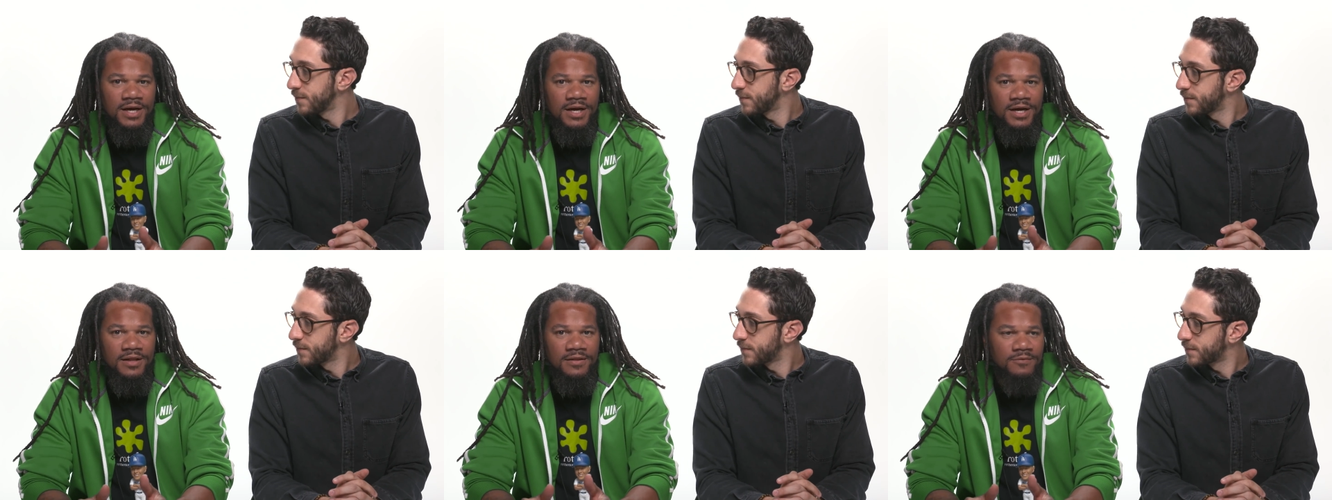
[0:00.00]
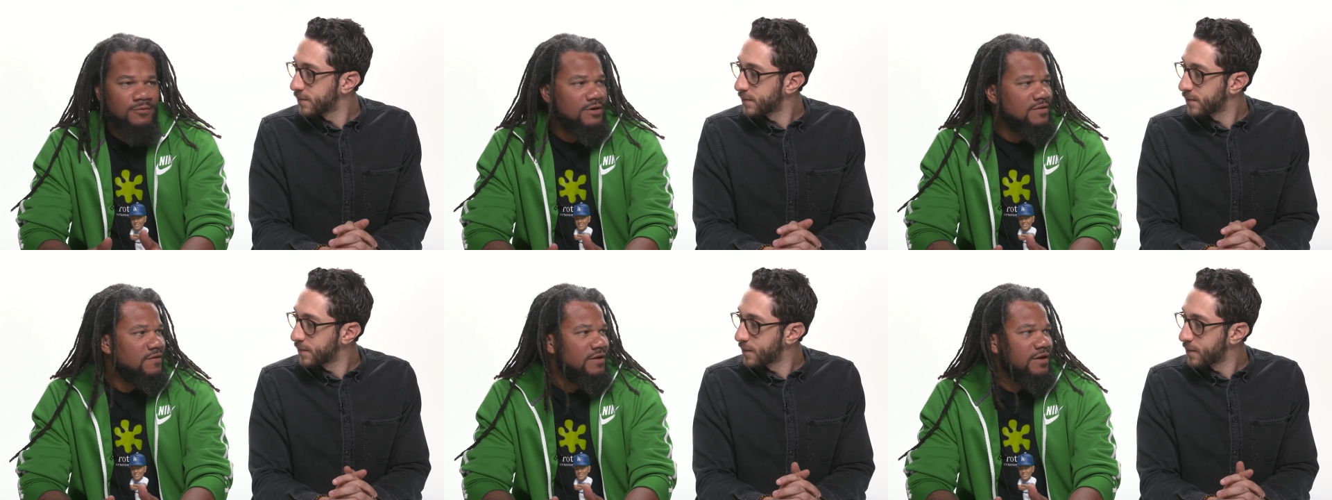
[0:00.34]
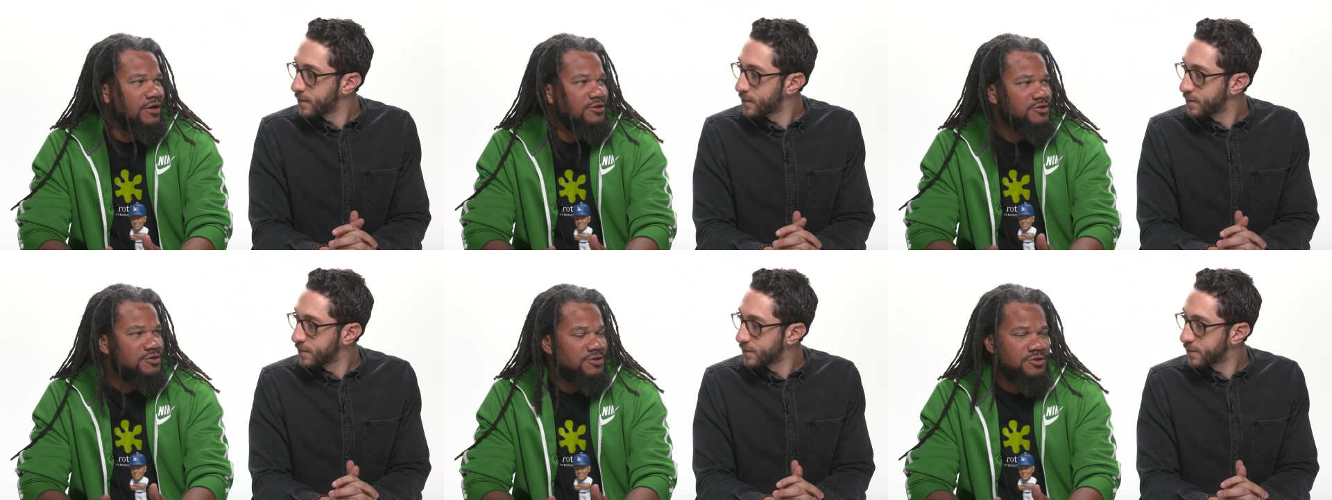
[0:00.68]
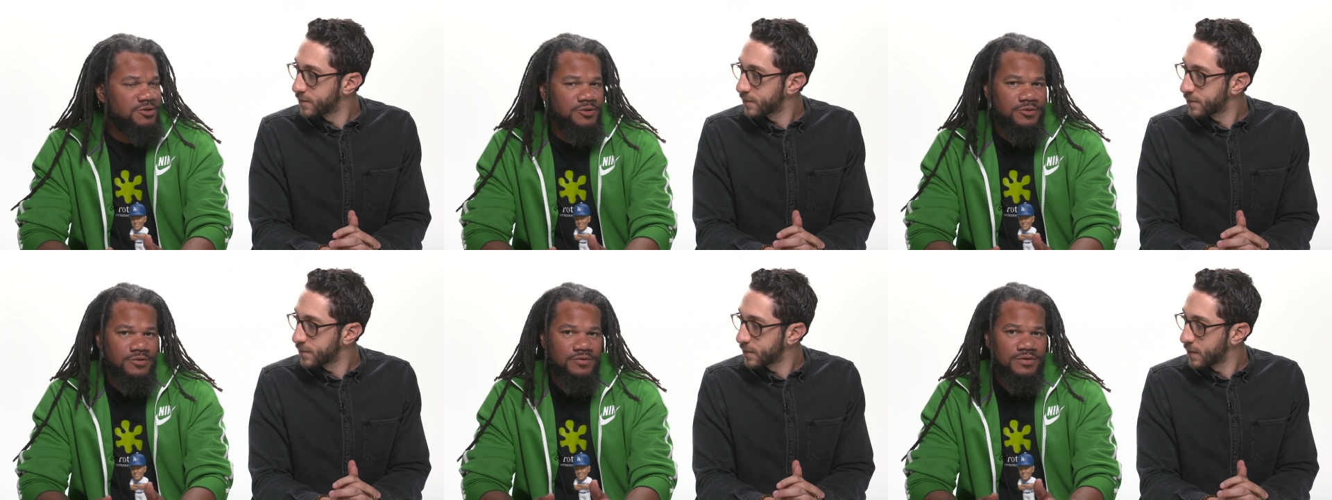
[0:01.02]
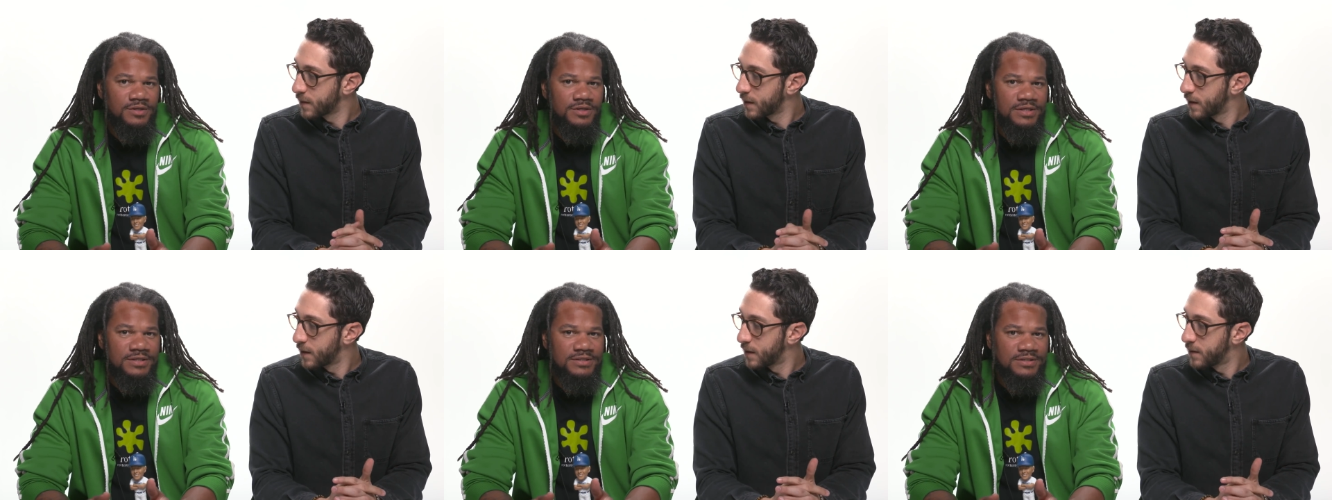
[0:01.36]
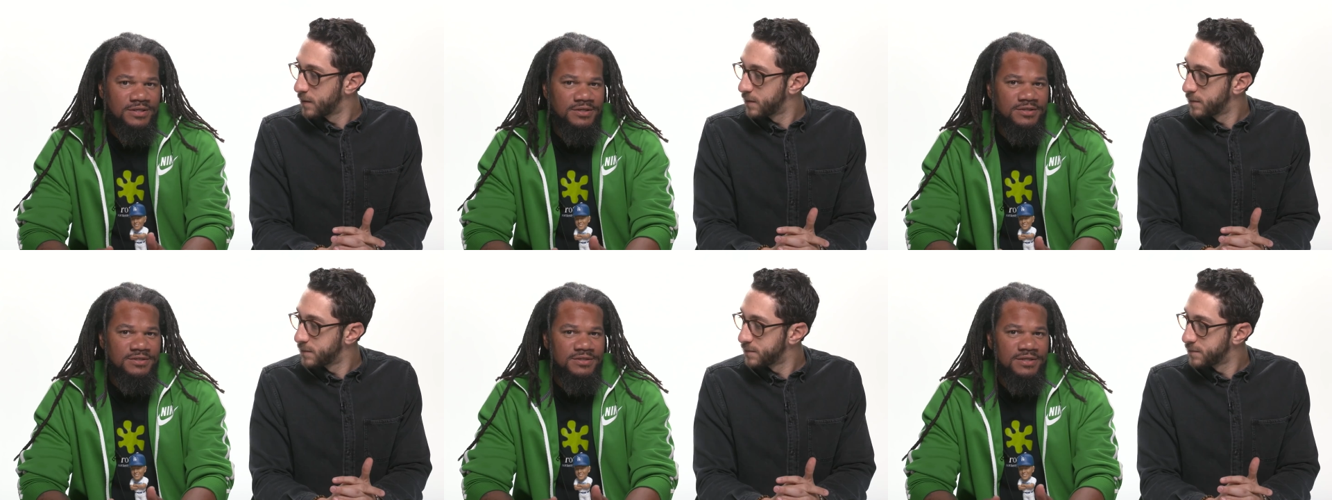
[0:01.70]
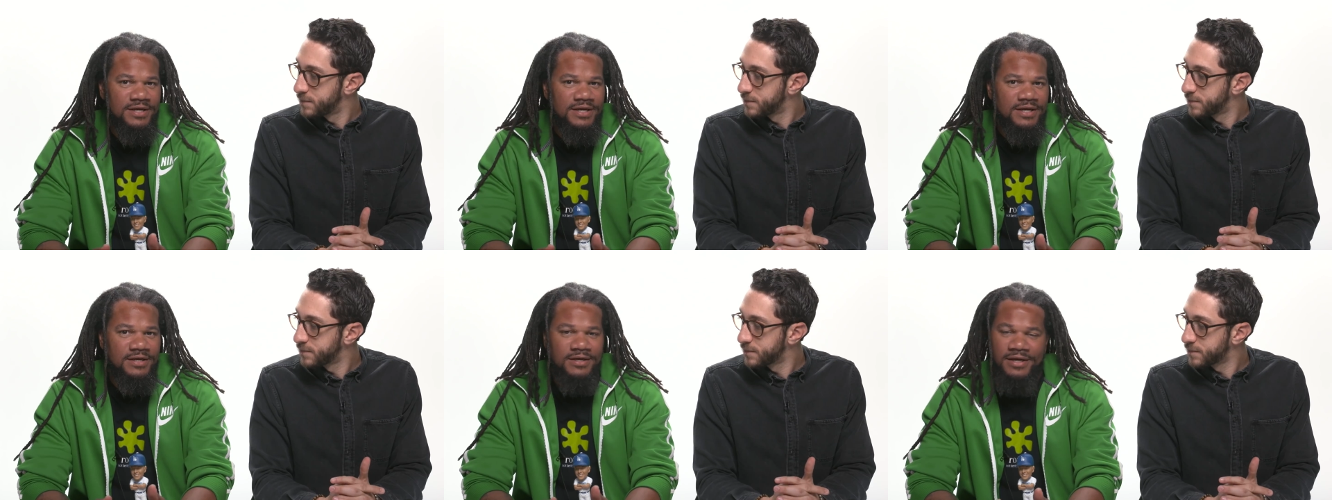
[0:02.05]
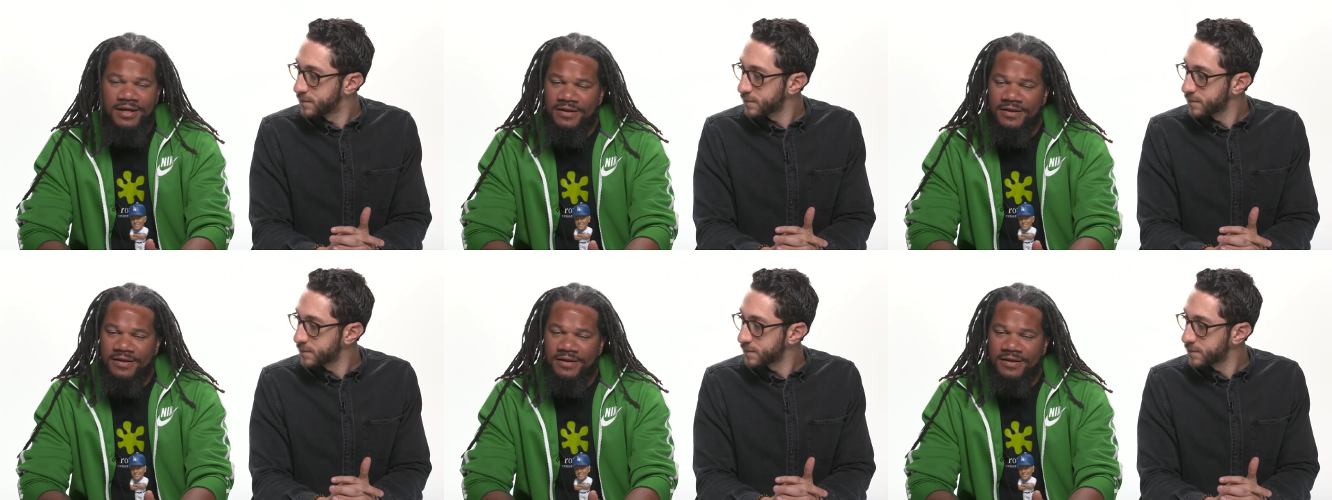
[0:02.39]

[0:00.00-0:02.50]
Speaker 1: uh, the one thing he should do is understand,